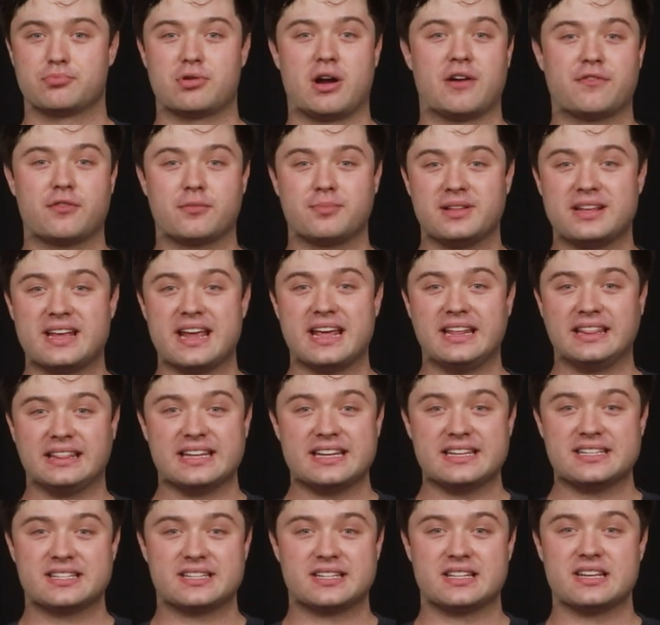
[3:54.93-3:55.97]
preferably at
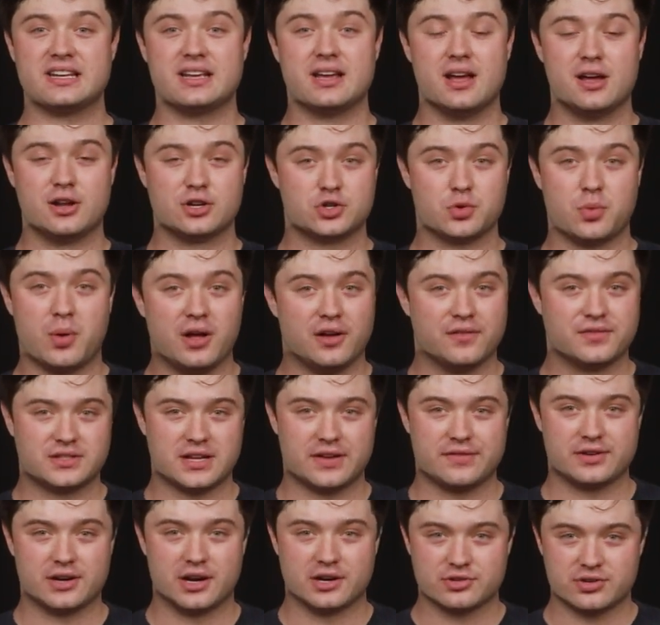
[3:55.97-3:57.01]
least the
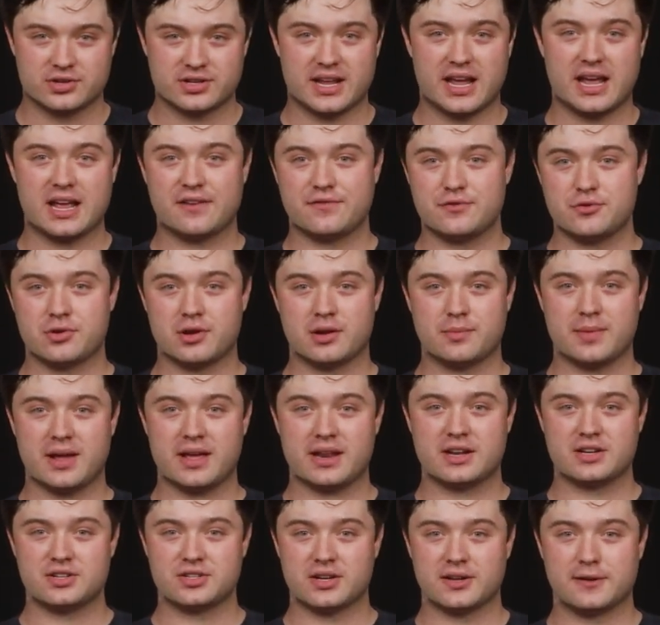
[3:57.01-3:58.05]
12700K if you can
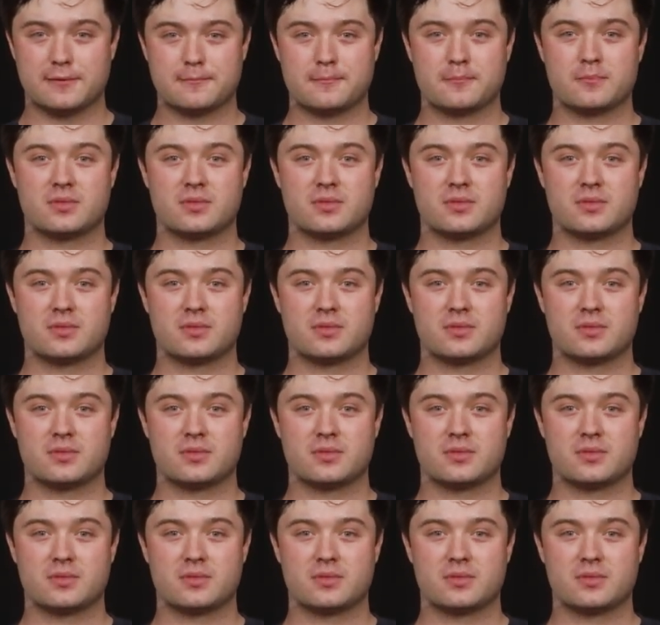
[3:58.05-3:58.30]
manage it.